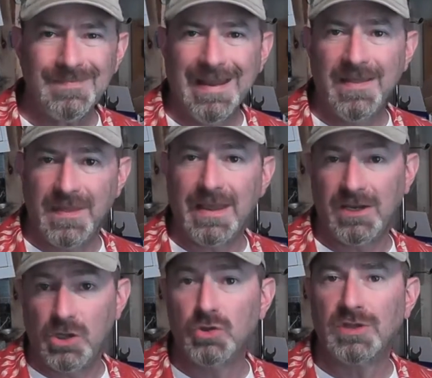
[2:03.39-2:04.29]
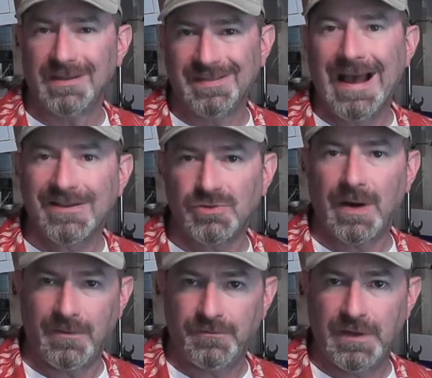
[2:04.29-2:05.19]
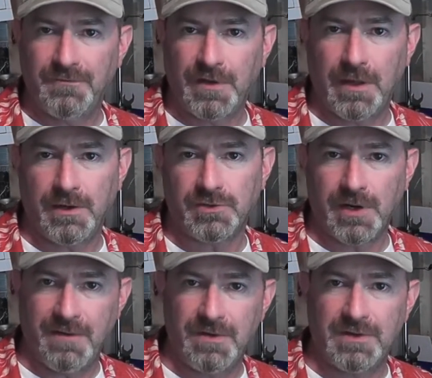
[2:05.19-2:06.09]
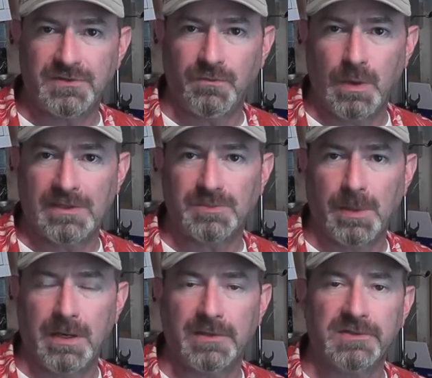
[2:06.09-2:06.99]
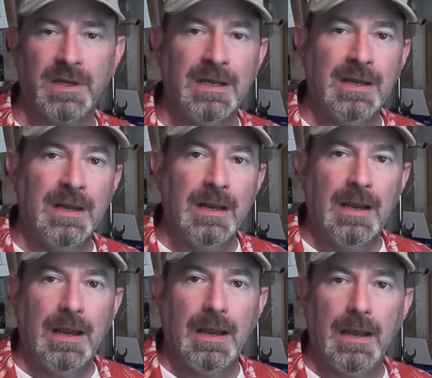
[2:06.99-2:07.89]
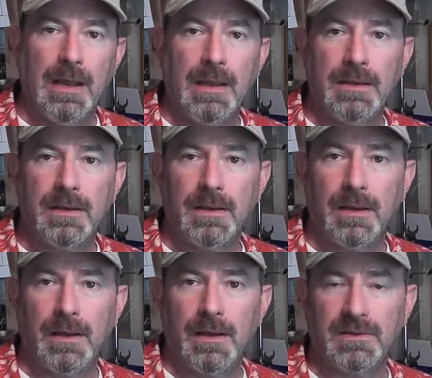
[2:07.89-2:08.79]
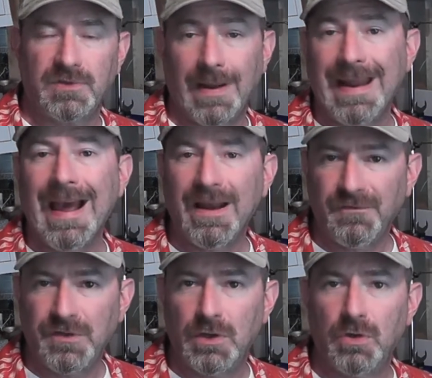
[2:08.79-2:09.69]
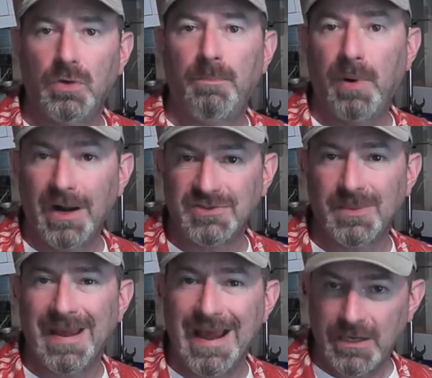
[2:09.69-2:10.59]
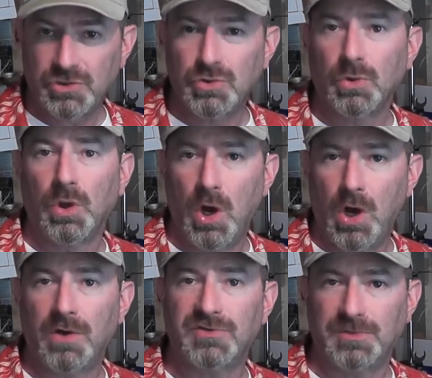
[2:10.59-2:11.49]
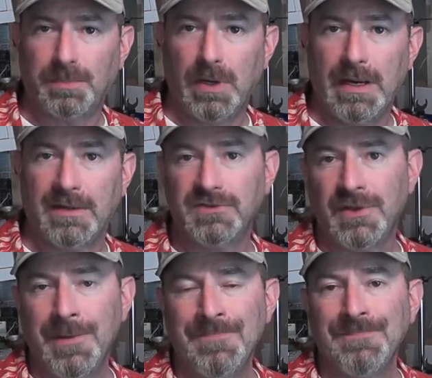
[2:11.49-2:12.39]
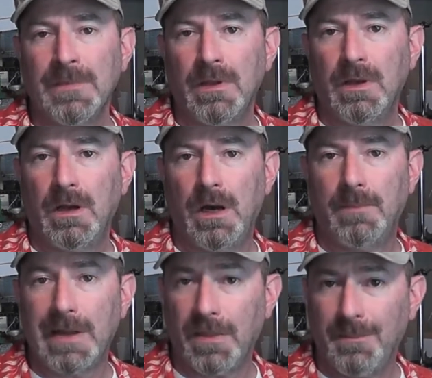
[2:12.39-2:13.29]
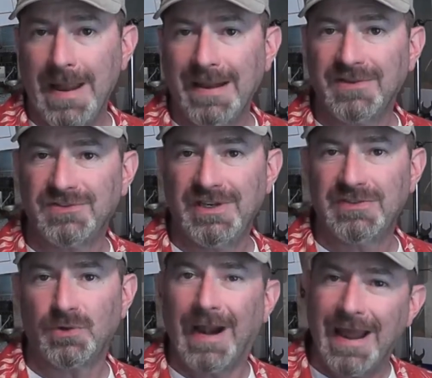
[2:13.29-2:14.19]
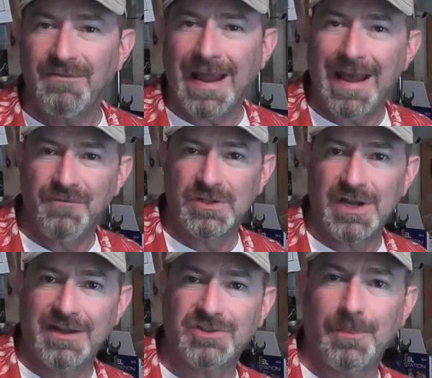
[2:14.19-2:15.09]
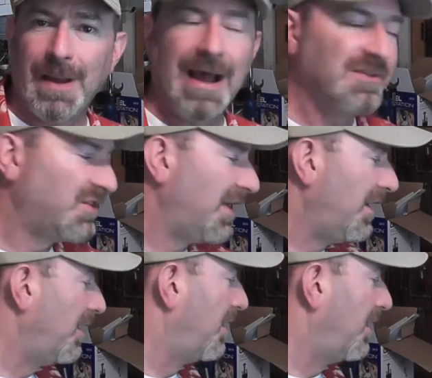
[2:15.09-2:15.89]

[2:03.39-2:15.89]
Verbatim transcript: and, and usually last round feed failures are evidence of weak springs. And uh, so I'd had a few, bought some extra long springs. Um, now the magazines are, have advertised capacity